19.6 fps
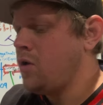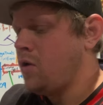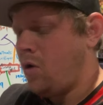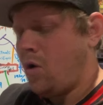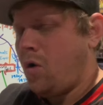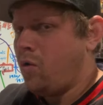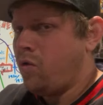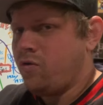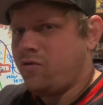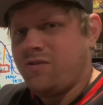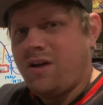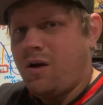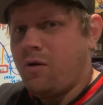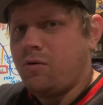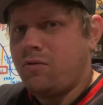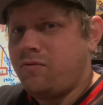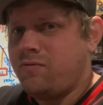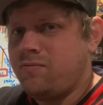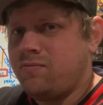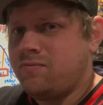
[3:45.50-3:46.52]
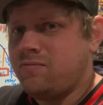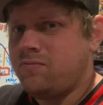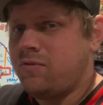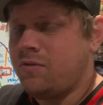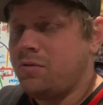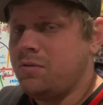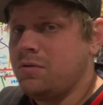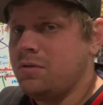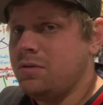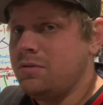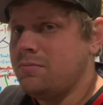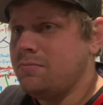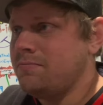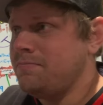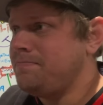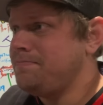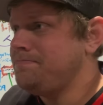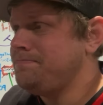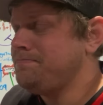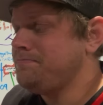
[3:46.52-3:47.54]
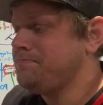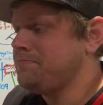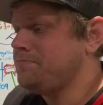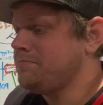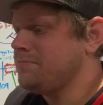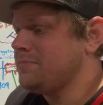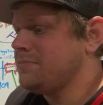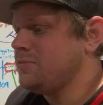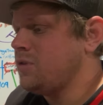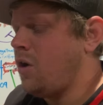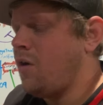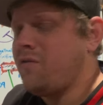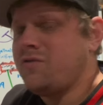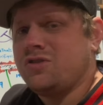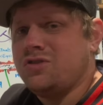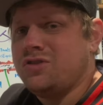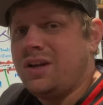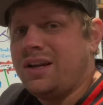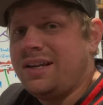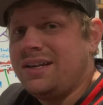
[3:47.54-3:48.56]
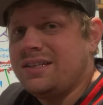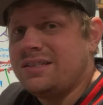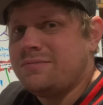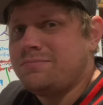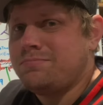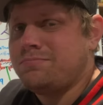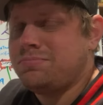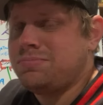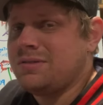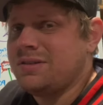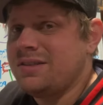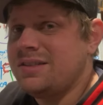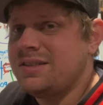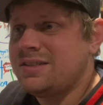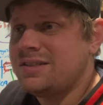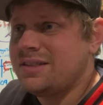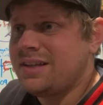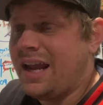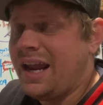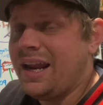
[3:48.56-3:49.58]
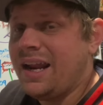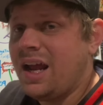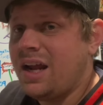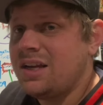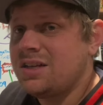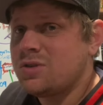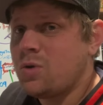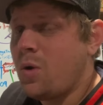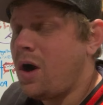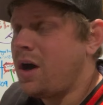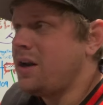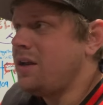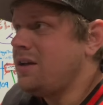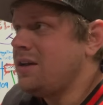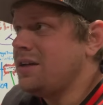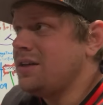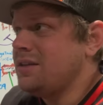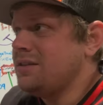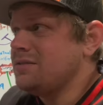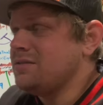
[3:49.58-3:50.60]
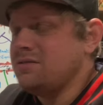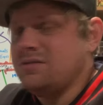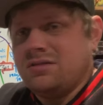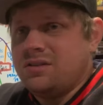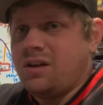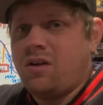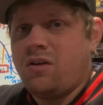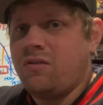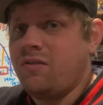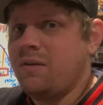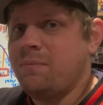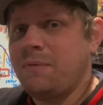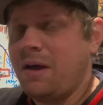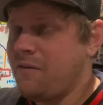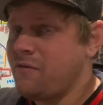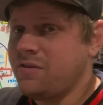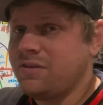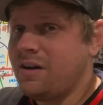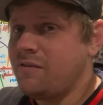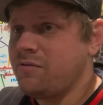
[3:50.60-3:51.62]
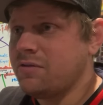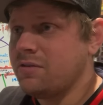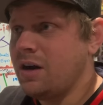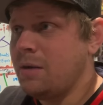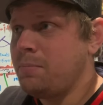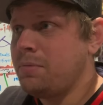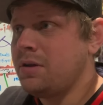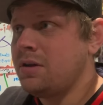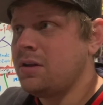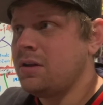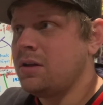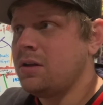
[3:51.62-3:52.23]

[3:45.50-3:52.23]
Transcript: All the Growlithe from Officer Jenny's police canine squad, none of them ever level up.